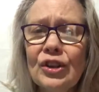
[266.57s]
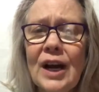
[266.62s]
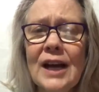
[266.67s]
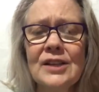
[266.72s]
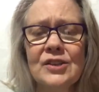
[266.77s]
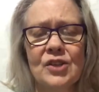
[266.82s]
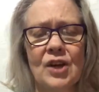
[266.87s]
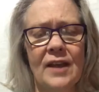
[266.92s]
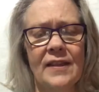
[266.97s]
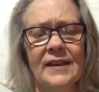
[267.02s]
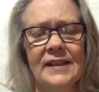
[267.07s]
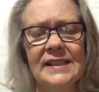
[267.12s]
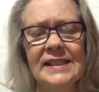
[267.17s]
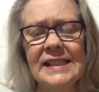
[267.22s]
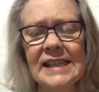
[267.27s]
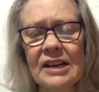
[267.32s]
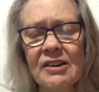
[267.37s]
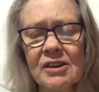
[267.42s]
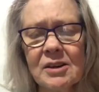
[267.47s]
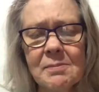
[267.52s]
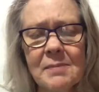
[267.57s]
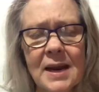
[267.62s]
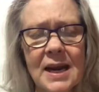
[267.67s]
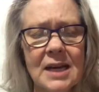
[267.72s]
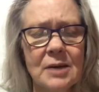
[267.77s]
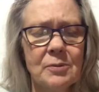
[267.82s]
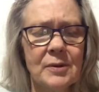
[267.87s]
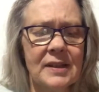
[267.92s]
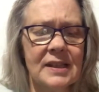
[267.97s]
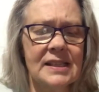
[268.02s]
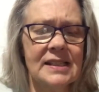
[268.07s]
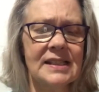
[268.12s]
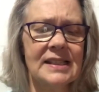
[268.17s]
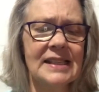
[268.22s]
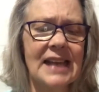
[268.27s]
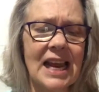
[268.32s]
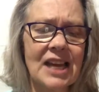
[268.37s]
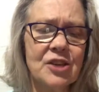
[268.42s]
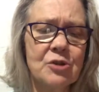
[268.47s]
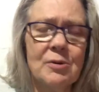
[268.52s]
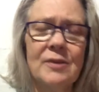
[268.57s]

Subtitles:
I saw the Dairy Maid with the statue